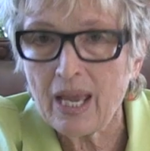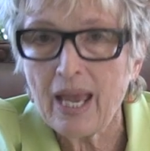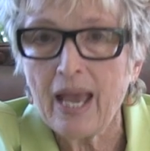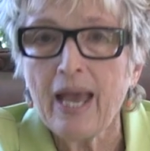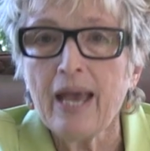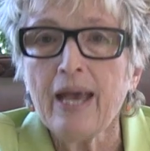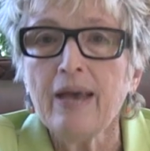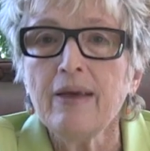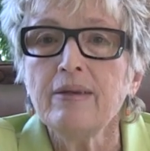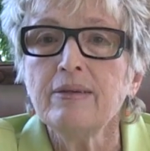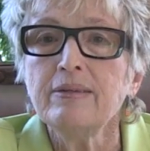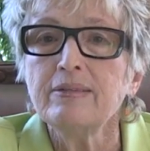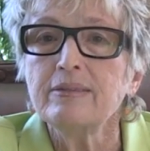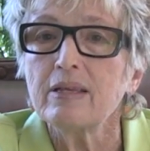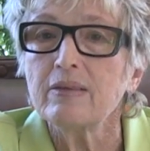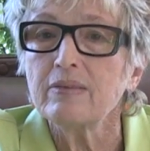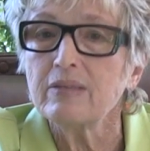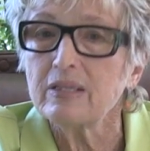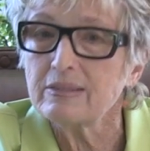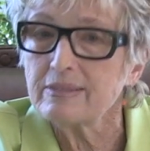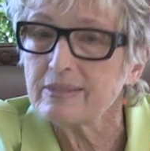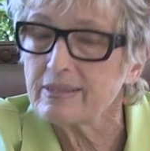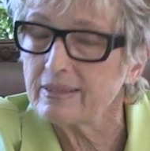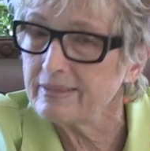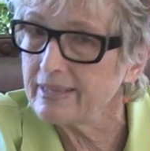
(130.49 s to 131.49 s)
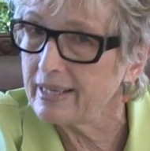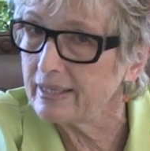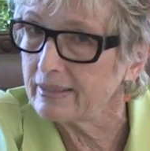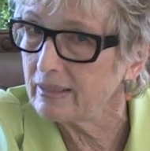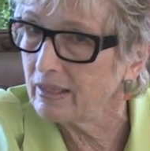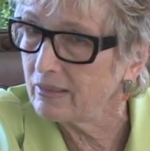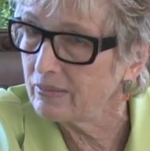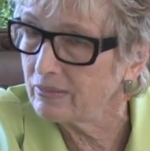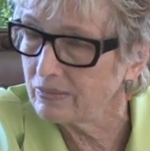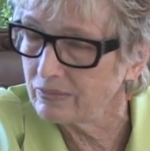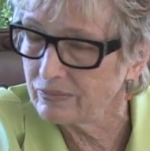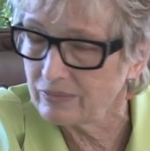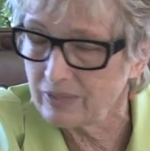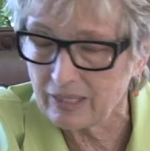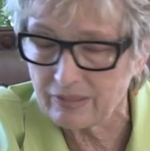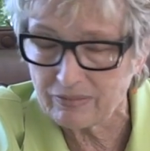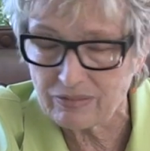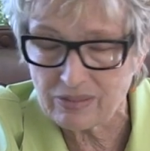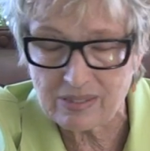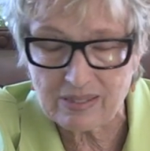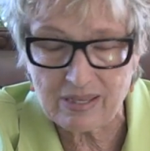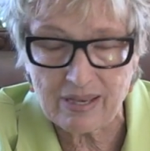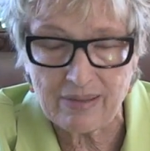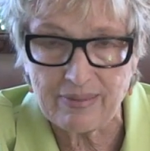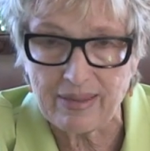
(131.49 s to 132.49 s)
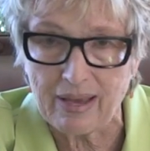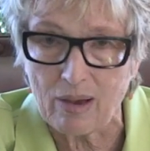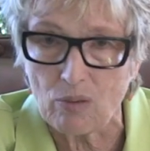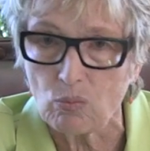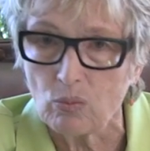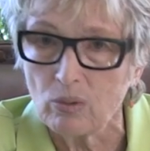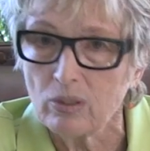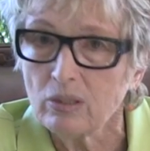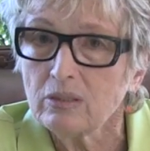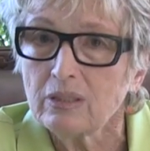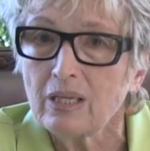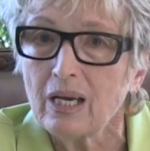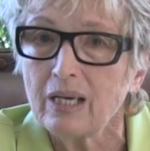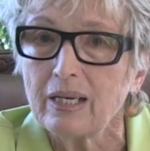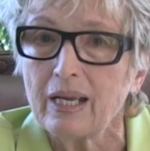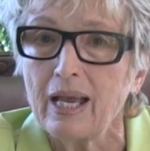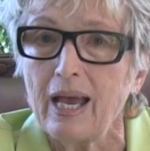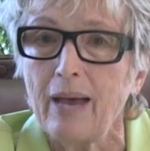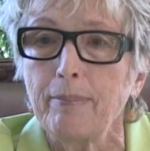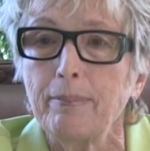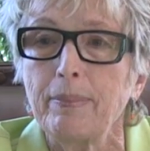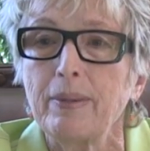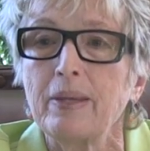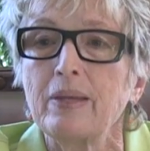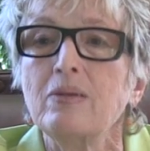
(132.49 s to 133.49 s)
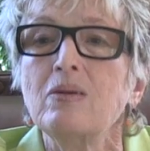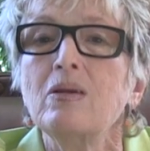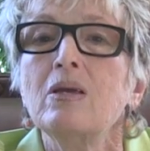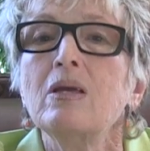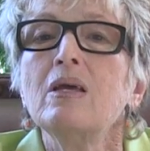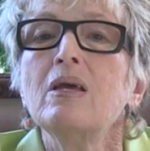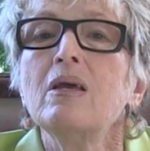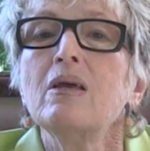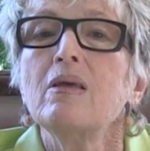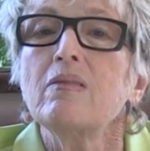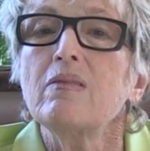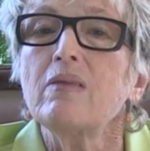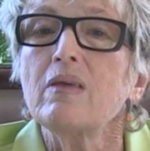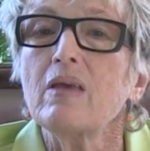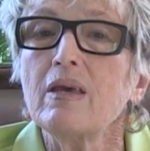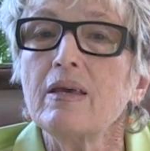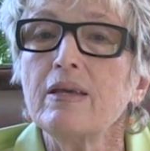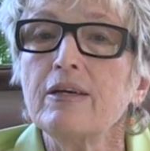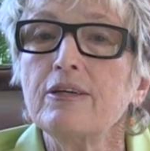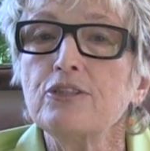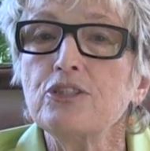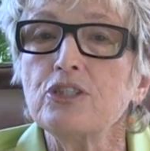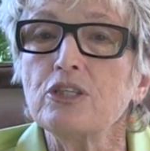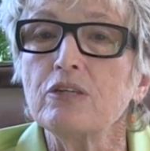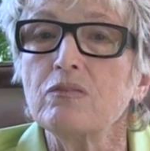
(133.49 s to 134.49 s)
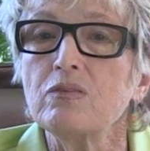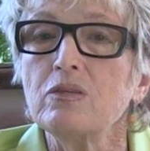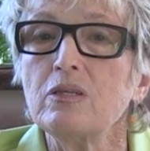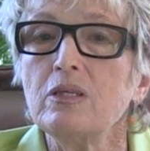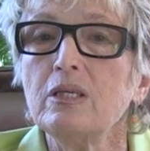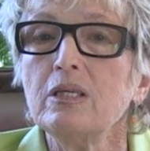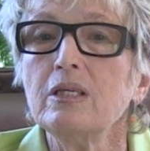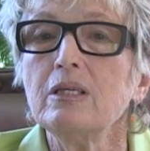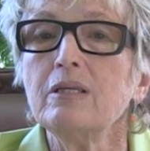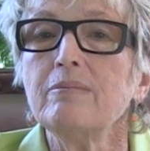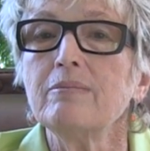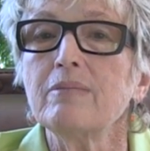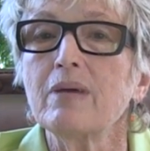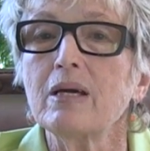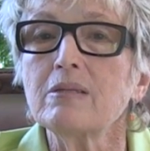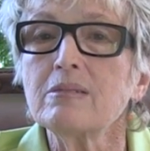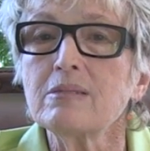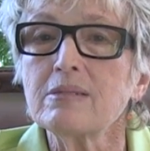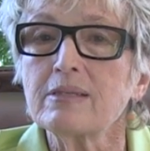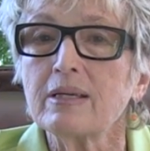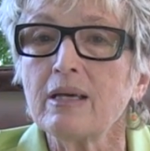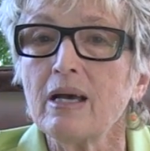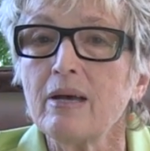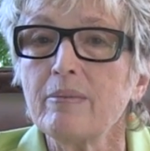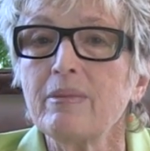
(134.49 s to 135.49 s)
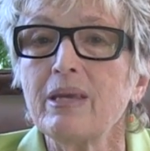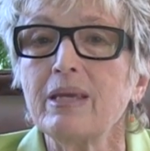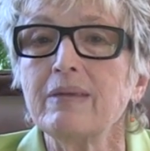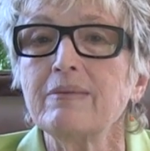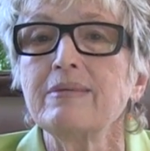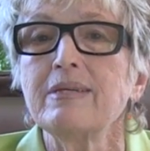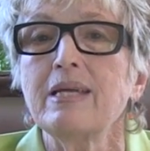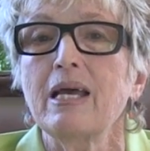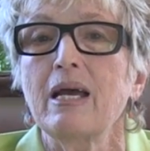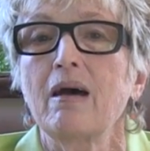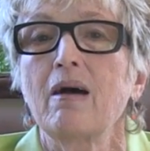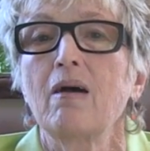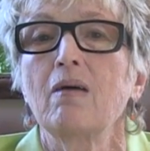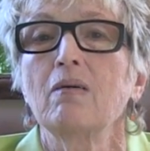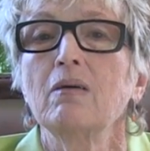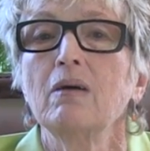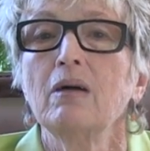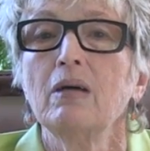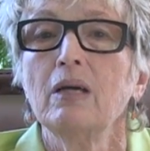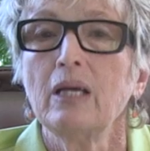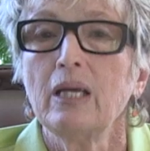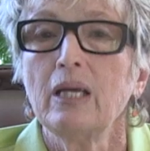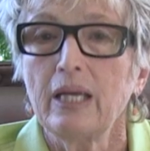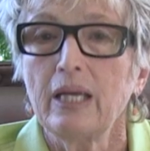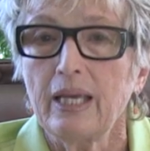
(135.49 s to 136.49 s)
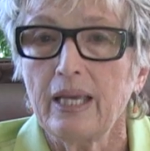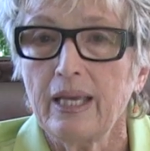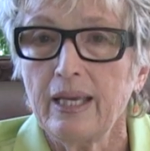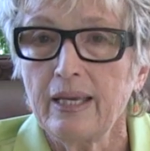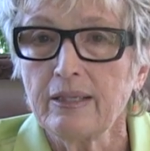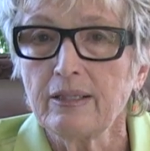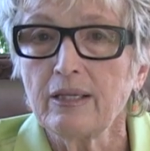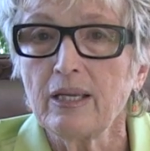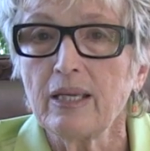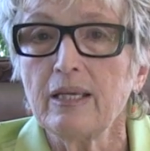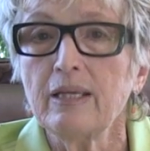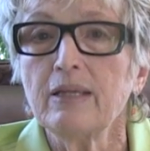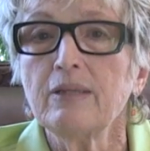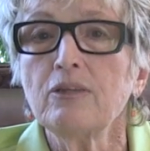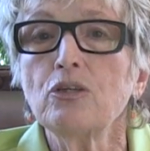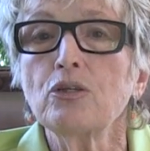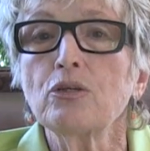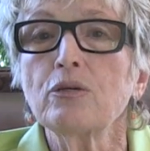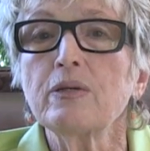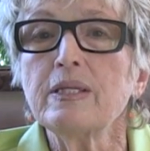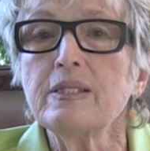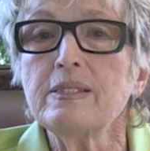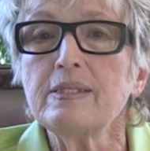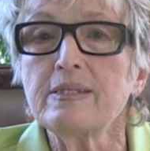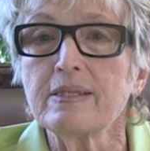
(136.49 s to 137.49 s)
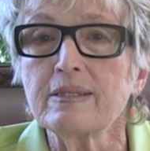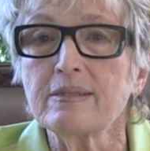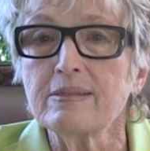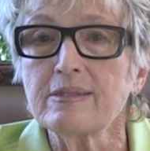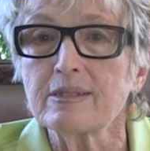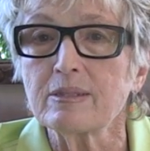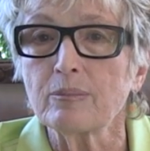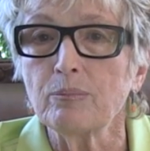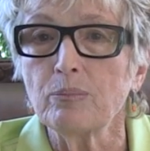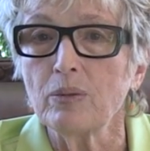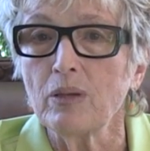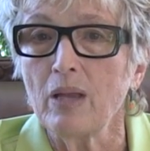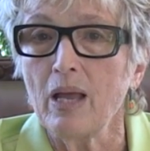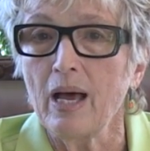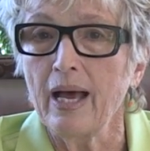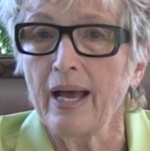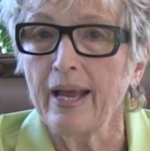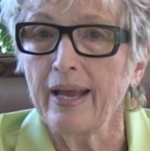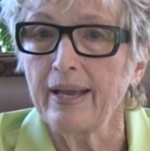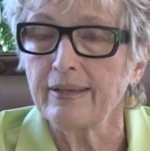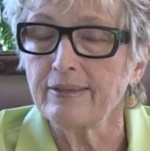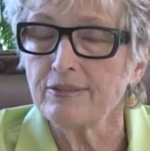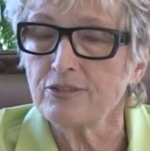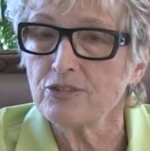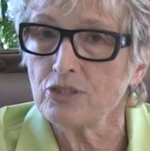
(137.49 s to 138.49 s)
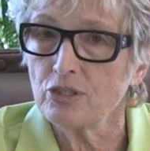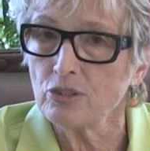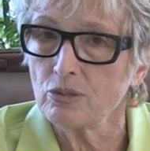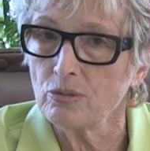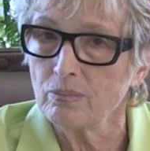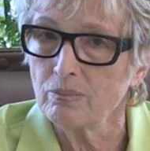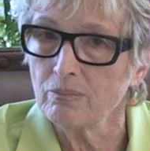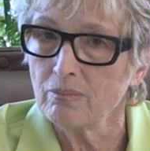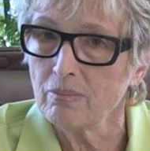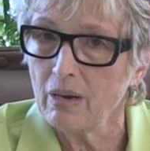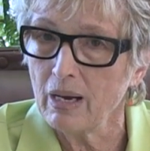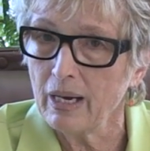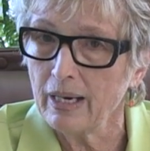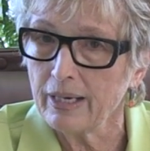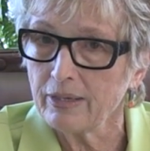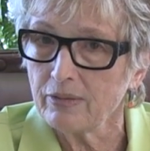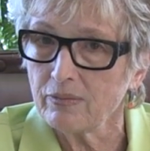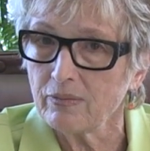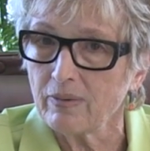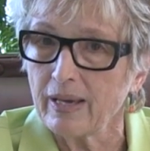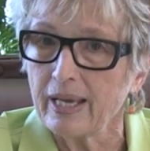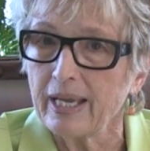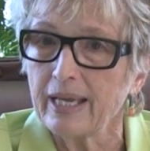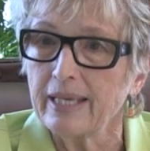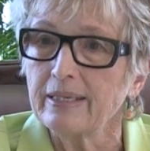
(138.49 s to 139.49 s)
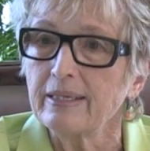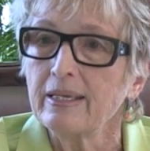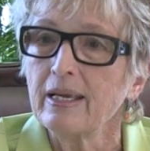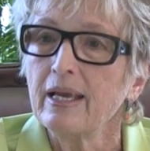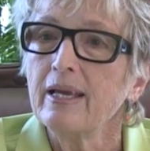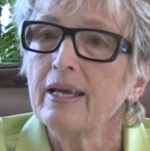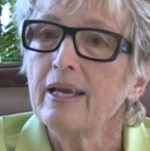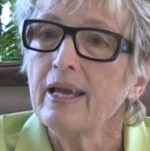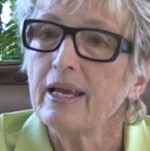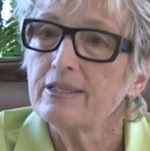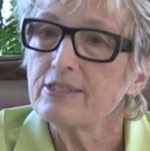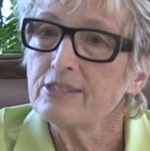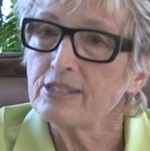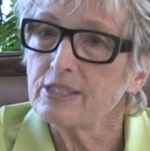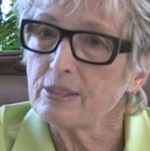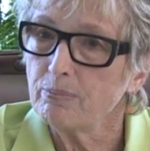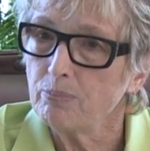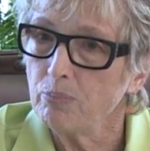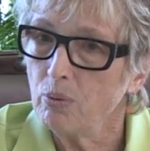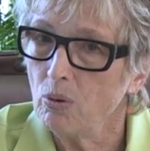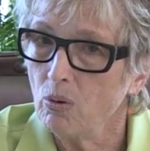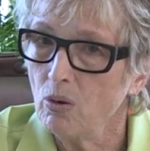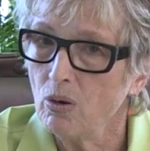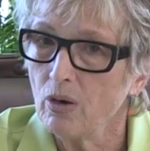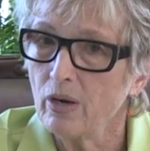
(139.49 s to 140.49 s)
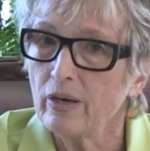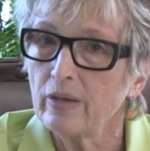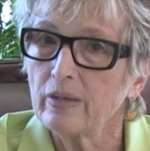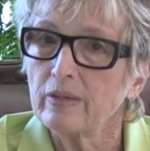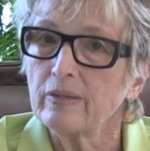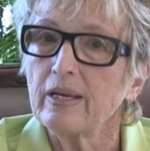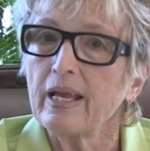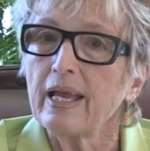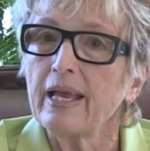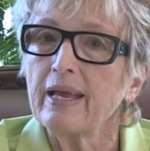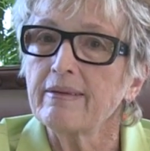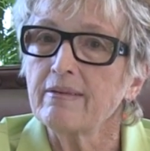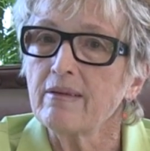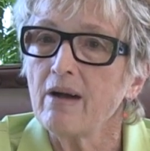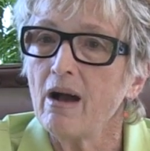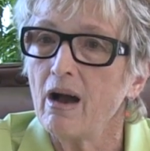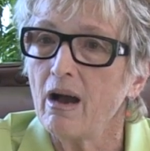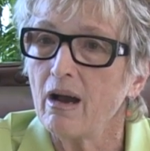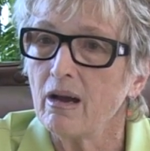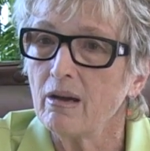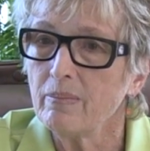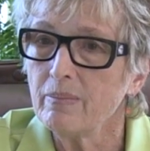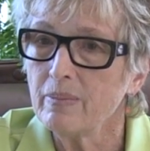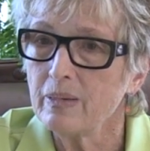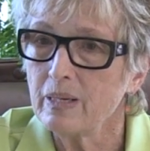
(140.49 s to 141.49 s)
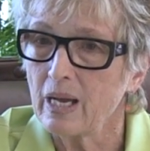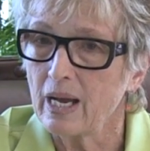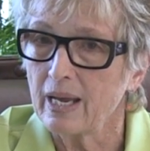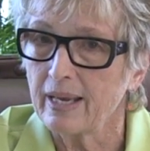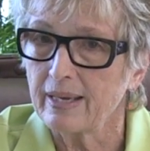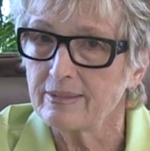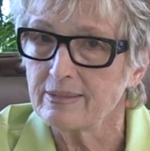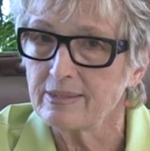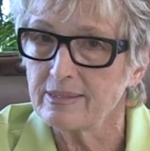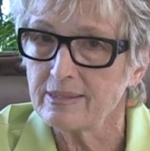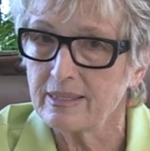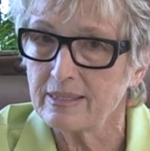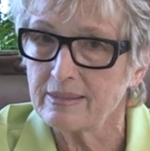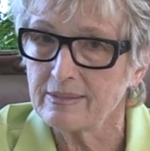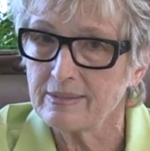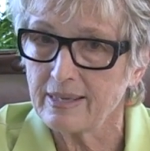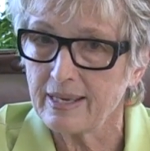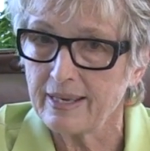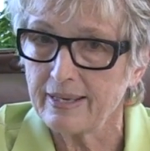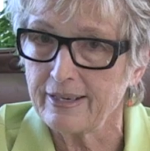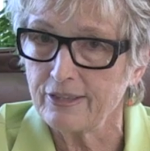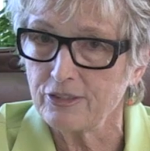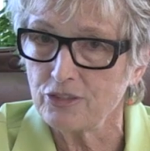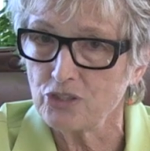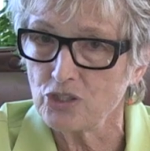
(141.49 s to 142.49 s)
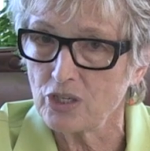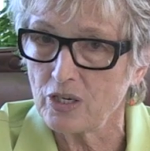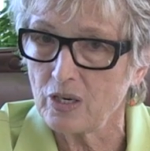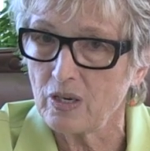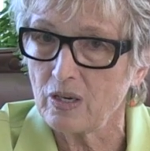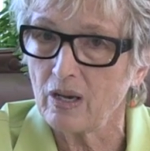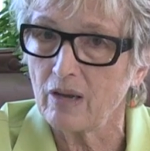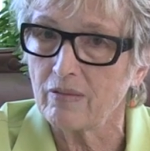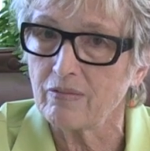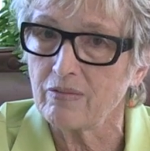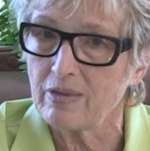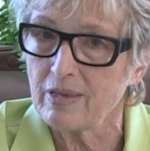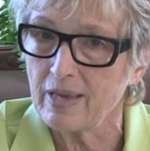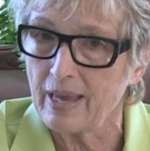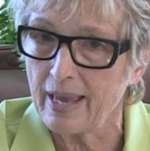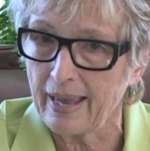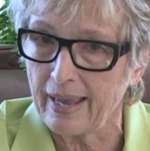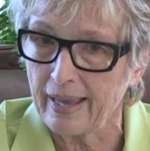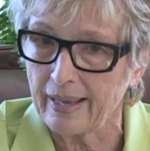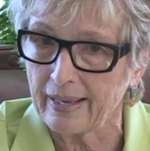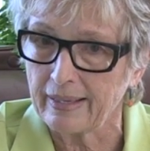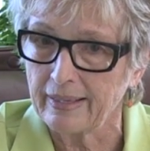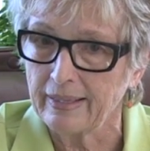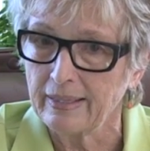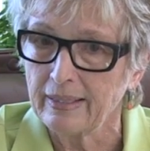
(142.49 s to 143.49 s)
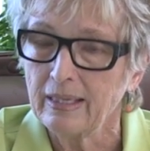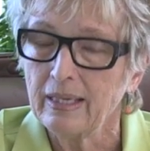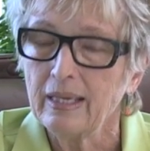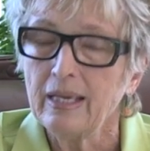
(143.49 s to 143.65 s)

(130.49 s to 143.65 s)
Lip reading: And they said that they've said that will not happen. The energy of yin must come in now in increasing supply to moderate, support, and harmonize this energy of yang.